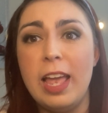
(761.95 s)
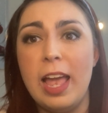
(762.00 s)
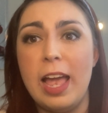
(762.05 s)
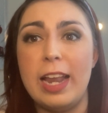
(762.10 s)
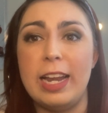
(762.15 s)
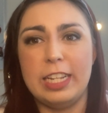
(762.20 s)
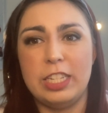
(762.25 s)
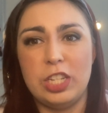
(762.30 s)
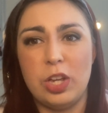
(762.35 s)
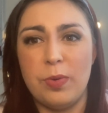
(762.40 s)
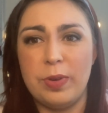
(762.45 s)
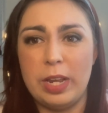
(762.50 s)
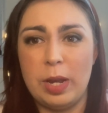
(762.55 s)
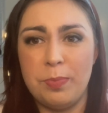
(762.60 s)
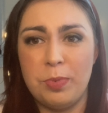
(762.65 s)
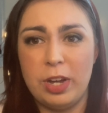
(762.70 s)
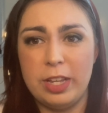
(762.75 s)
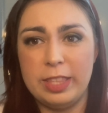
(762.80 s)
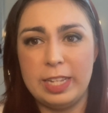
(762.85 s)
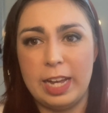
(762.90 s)
And so when they
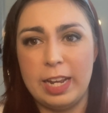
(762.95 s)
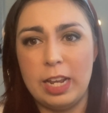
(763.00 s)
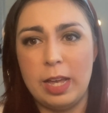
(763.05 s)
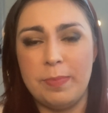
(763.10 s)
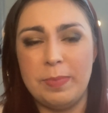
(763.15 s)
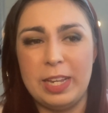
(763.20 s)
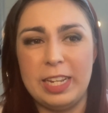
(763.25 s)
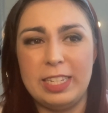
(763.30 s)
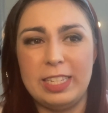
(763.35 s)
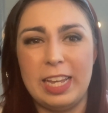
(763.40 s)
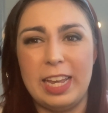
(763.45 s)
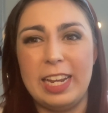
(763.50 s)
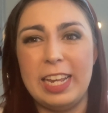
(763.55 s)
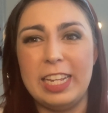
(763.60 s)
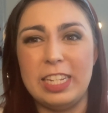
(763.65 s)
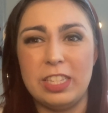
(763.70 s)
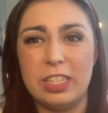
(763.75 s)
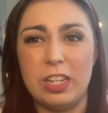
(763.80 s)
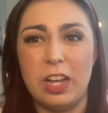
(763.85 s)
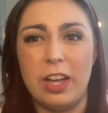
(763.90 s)
brought that up, they said
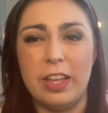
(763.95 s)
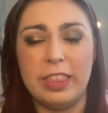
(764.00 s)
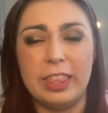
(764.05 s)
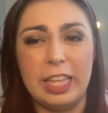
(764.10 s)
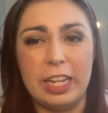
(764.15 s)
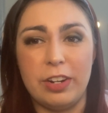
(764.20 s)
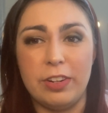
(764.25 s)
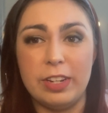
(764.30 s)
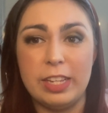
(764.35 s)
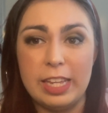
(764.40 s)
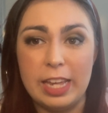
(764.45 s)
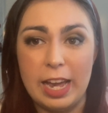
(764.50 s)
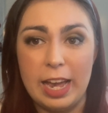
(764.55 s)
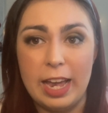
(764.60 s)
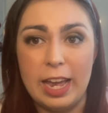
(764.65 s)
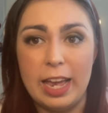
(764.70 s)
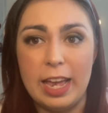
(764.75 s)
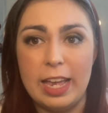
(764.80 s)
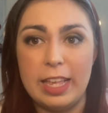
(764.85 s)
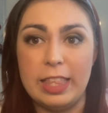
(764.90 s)
he's not there
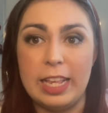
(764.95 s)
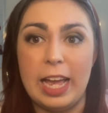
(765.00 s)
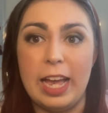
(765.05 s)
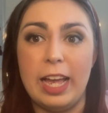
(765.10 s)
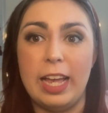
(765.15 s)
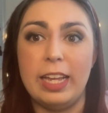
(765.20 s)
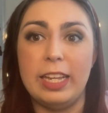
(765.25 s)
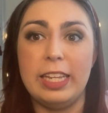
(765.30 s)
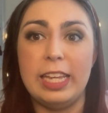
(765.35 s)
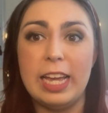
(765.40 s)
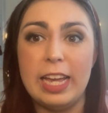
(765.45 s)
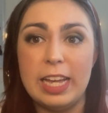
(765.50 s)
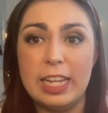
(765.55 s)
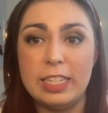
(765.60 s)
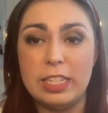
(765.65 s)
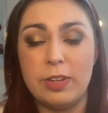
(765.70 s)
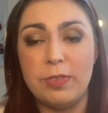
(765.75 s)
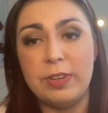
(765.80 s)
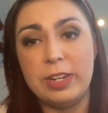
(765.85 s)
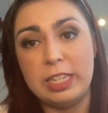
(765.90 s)
yet, and that
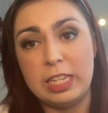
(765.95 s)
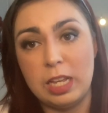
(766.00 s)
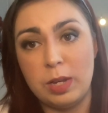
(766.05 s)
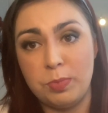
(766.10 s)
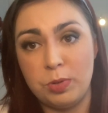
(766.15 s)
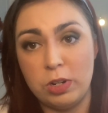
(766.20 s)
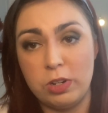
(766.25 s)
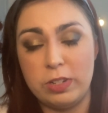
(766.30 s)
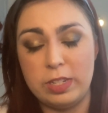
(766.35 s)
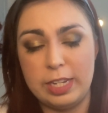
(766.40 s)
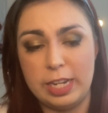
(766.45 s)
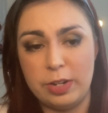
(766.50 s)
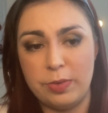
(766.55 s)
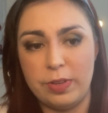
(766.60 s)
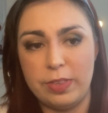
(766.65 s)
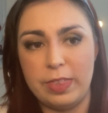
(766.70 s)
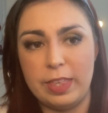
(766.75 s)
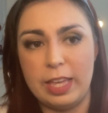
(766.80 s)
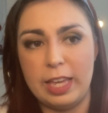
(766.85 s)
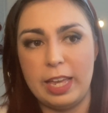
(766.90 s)
yes, if we did proceed
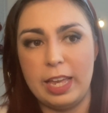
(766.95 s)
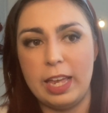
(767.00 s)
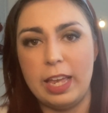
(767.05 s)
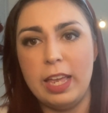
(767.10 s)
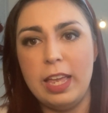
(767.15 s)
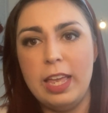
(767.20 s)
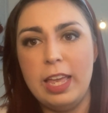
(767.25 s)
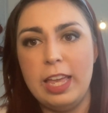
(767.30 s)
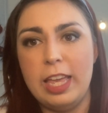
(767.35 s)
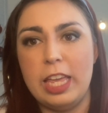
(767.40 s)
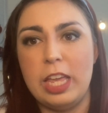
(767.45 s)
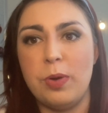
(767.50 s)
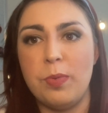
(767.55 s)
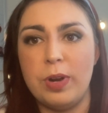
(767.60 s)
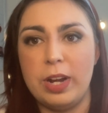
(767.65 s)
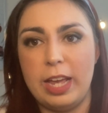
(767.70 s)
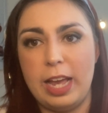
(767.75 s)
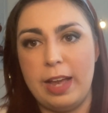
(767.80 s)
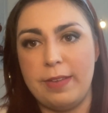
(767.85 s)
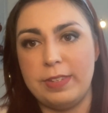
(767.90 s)
with it, he
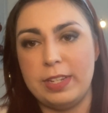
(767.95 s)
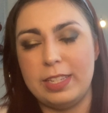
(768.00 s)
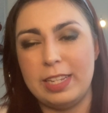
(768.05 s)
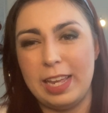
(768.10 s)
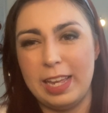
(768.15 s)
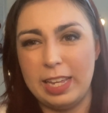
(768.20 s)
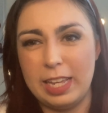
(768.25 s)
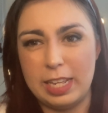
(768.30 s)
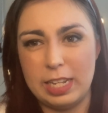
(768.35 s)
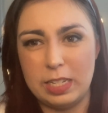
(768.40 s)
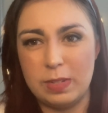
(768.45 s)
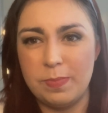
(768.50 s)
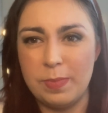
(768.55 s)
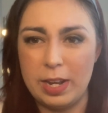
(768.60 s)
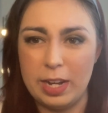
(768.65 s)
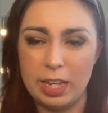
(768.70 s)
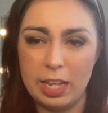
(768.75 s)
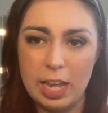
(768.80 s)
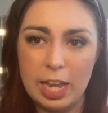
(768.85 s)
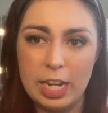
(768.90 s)
wouldn't have to take his
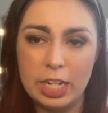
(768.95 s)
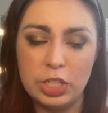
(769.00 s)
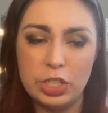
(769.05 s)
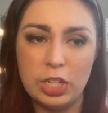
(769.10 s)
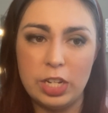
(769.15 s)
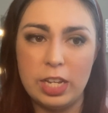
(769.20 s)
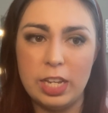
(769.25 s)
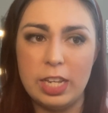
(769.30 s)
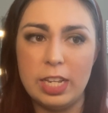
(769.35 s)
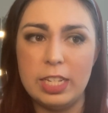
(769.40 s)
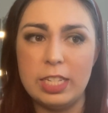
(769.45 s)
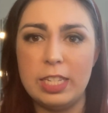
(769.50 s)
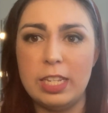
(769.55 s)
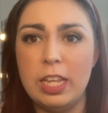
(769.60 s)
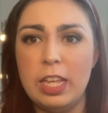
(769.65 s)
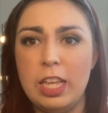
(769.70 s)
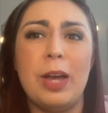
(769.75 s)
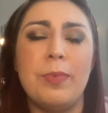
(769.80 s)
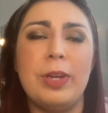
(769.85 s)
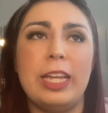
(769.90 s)
medications.
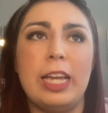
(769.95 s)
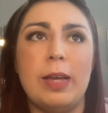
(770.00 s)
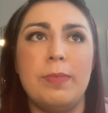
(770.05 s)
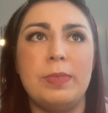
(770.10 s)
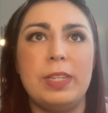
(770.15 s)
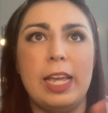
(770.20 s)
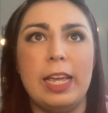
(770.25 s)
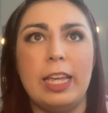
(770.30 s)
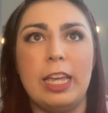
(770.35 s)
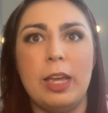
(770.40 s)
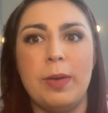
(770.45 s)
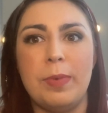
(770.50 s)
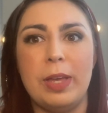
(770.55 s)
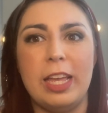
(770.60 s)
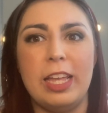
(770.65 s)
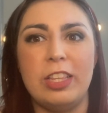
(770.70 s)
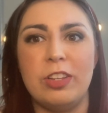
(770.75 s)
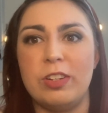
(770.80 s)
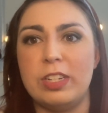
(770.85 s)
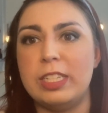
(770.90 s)
And we kept taking him
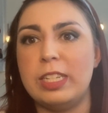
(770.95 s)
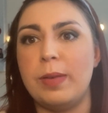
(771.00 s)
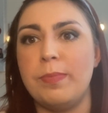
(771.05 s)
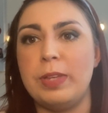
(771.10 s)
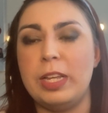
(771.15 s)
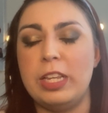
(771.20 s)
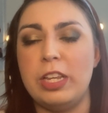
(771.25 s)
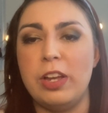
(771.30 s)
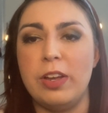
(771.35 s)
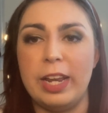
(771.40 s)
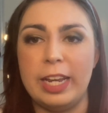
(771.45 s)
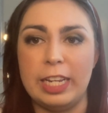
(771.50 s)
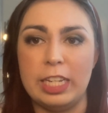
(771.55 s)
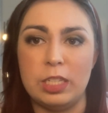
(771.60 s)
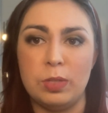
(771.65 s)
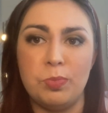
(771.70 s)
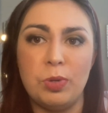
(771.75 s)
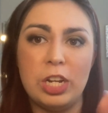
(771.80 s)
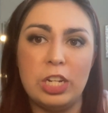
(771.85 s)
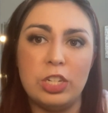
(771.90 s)
in, there's something new, like
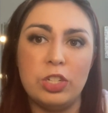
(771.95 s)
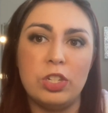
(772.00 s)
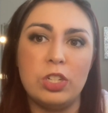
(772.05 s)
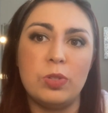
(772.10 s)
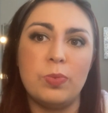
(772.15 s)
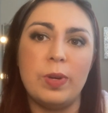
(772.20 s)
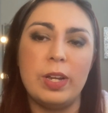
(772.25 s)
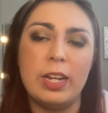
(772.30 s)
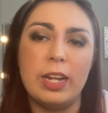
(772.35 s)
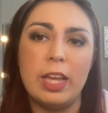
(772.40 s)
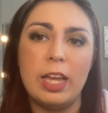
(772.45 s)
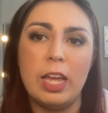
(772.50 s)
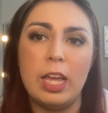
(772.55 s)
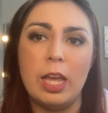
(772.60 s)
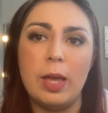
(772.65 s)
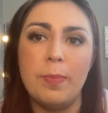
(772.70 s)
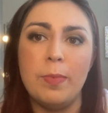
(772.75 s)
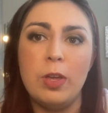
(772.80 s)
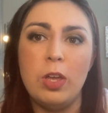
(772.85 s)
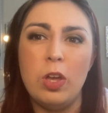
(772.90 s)
his pressures went
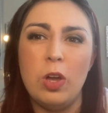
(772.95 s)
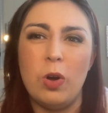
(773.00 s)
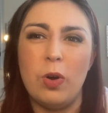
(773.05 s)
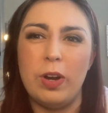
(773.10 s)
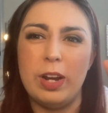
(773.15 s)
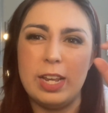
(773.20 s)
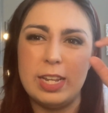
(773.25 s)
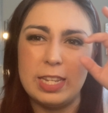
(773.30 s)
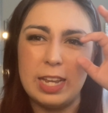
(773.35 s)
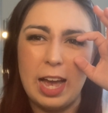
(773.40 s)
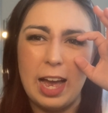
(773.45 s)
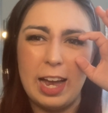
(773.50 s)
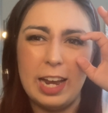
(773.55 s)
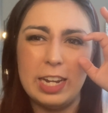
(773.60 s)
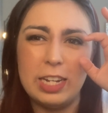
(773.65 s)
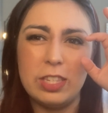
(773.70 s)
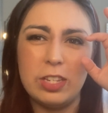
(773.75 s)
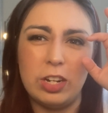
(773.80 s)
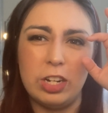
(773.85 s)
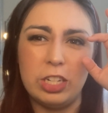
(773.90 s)
up, or his
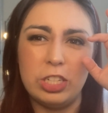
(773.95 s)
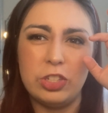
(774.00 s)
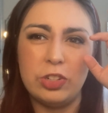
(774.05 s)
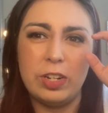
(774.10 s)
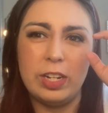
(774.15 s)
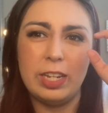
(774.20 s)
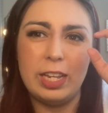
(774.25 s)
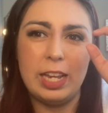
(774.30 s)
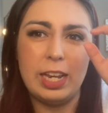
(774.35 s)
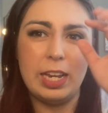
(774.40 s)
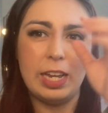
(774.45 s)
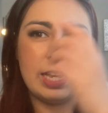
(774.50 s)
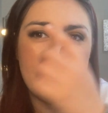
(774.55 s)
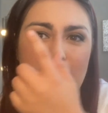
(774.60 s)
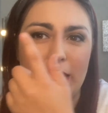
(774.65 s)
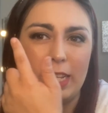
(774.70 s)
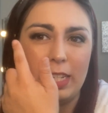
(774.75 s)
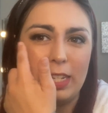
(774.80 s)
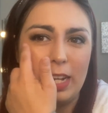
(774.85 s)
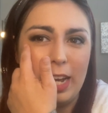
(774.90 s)
eyes started shrinking and
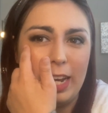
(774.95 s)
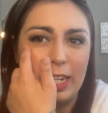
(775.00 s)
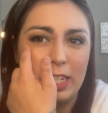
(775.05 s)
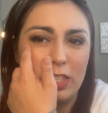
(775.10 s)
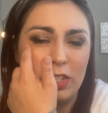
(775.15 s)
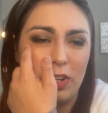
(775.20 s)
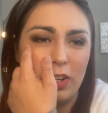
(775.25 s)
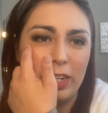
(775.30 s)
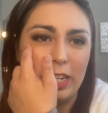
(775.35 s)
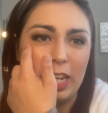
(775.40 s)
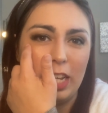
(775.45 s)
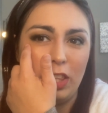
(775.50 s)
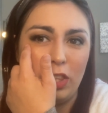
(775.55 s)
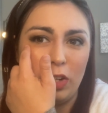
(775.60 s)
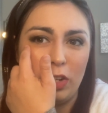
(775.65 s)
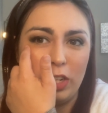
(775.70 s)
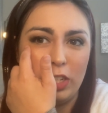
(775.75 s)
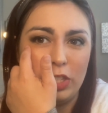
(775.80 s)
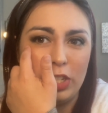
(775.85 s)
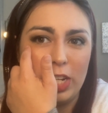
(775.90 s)
this eye started
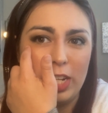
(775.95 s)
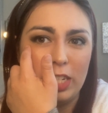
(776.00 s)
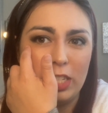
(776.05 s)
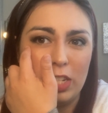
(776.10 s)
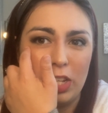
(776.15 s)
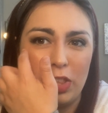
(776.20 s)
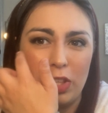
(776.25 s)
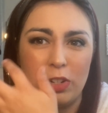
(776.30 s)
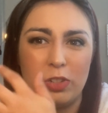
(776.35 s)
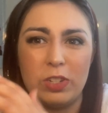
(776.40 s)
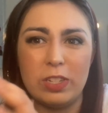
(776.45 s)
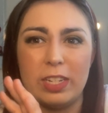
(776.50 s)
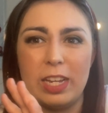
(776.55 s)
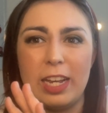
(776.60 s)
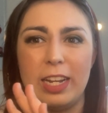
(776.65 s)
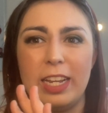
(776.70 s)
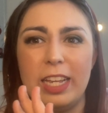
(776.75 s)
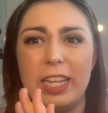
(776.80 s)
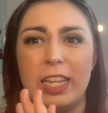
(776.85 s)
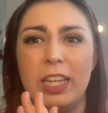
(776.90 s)
enlarging. So there's just
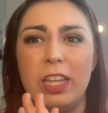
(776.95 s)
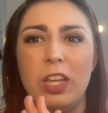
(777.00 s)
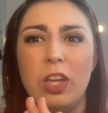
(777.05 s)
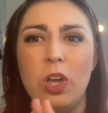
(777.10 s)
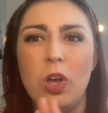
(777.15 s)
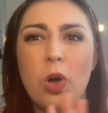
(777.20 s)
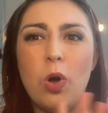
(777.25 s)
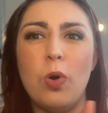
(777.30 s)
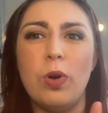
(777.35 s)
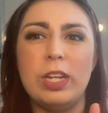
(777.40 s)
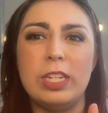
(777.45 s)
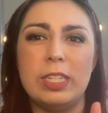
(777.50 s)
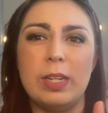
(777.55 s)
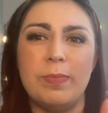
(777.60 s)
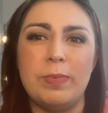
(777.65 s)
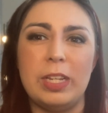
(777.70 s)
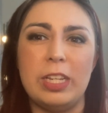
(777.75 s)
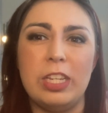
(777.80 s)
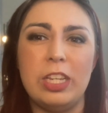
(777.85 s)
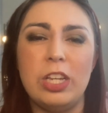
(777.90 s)
kind of always
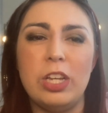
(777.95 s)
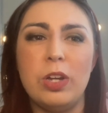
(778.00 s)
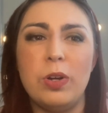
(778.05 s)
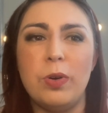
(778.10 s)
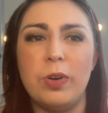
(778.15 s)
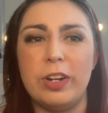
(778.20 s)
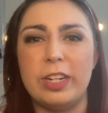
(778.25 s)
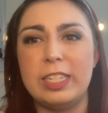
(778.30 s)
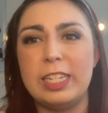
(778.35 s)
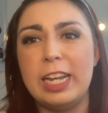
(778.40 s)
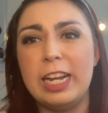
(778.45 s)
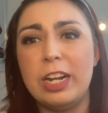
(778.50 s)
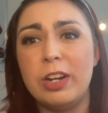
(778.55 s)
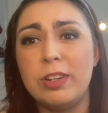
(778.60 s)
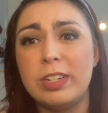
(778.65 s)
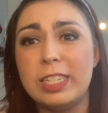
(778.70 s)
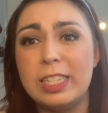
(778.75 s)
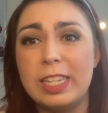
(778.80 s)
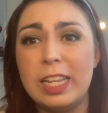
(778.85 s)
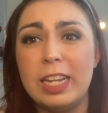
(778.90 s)
something new, or his hair
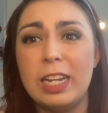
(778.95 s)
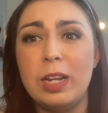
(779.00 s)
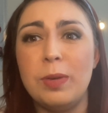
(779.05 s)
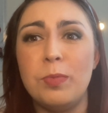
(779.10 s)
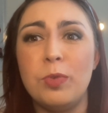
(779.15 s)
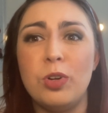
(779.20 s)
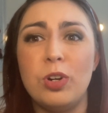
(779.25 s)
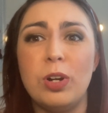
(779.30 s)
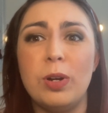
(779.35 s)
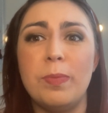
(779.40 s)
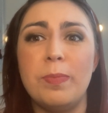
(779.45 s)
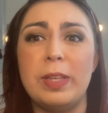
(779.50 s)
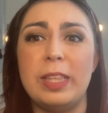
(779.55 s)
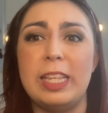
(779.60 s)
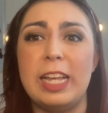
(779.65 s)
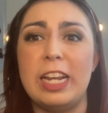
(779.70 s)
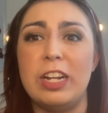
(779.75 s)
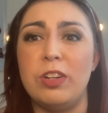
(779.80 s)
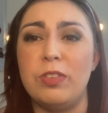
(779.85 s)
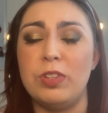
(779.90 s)
is thinning more, but
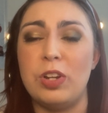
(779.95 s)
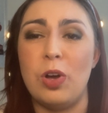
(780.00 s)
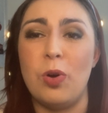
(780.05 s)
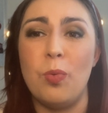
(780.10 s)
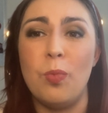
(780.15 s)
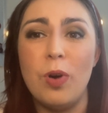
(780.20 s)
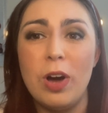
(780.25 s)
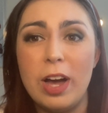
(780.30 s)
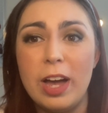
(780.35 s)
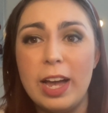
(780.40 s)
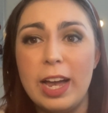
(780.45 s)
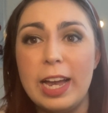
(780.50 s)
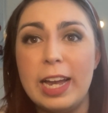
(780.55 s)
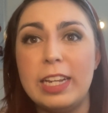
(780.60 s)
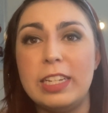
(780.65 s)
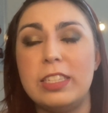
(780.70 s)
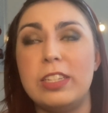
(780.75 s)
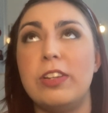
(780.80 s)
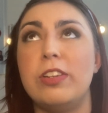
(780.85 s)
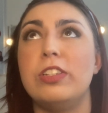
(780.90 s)
they don't know
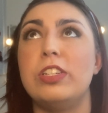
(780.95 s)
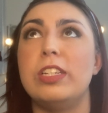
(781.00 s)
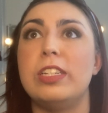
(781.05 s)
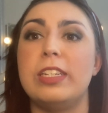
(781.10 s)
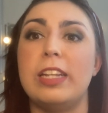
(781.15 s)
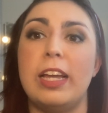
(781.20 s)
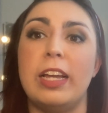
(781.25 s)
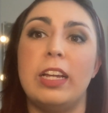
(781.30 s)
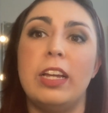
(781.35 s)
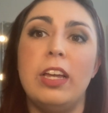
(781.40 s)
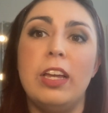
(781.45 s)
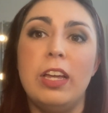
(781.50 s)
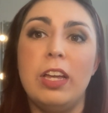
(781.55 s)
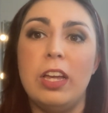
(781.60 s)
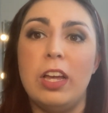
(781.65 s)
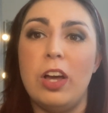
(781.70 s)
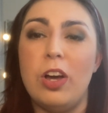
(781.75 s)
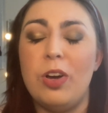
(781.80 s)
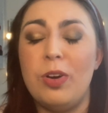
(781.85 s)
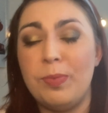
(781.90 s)
why. So it's just like,
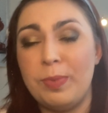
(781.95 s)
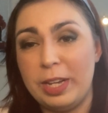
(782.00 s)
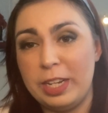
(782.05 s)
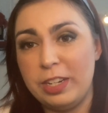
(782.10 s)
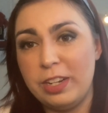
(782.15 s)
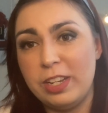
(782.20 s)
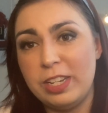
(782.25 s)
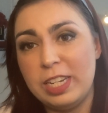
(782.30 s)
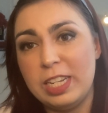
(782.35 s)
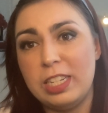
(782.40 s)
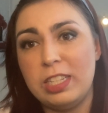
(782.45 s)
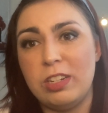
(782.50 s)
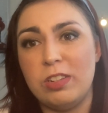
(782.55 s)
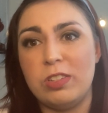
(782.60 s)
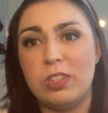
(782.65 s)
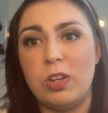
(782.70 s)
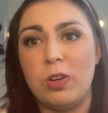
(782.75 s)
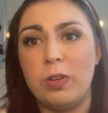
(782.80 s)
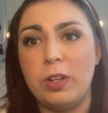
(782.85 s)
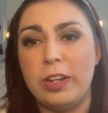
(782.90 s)
oh my goodness,
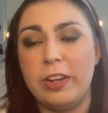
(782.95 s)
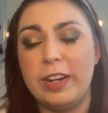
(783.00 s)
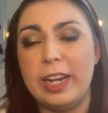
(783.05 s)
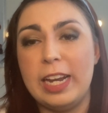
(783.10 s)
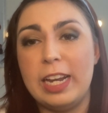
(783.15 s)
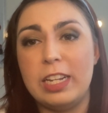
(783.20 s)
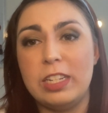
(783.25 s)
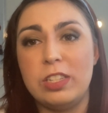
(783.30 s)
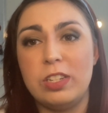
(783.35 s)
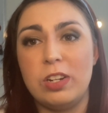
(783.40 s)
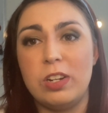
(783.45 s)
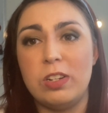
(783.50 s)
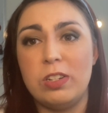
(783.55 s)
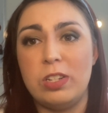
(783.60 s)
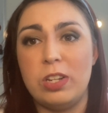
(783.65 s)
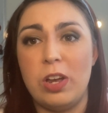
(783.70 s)
there's no clear answer. So